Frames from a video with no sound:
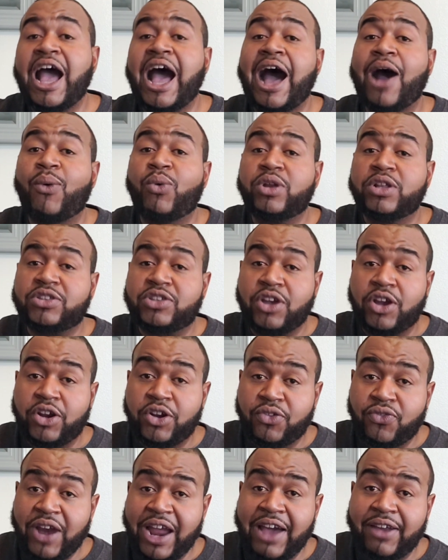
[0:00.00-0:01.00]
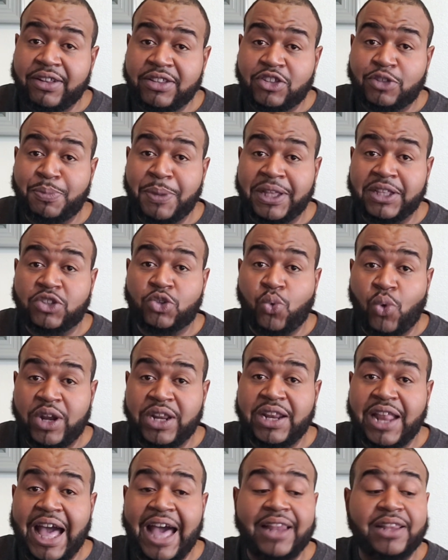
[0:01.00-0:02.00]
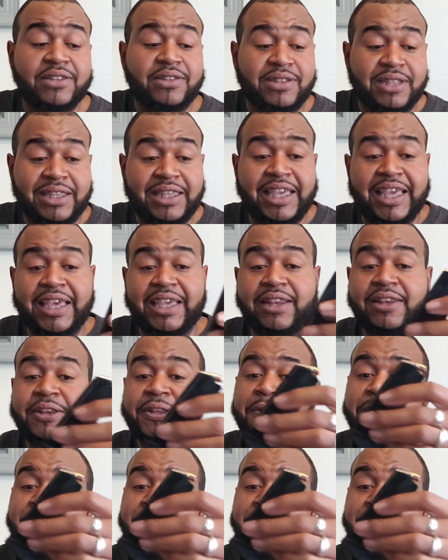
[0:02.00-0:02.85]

I would have turned around and spent $20 to get